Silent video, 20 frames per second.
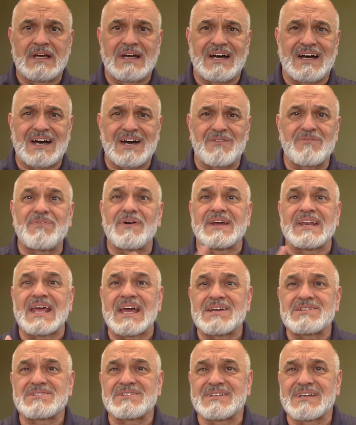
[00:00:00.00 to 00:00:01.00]
Uh,
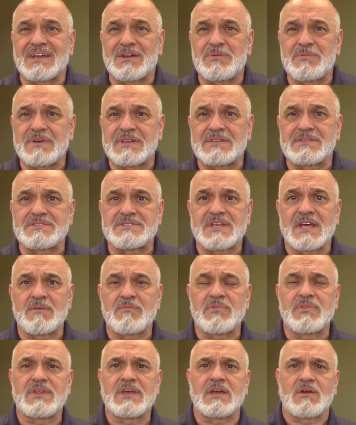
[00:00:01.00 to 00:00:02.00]
financially, it could be the
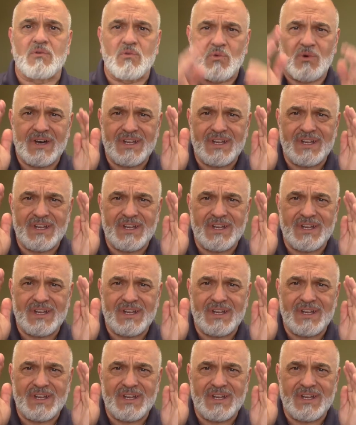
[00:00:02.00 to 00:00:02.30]
same thing.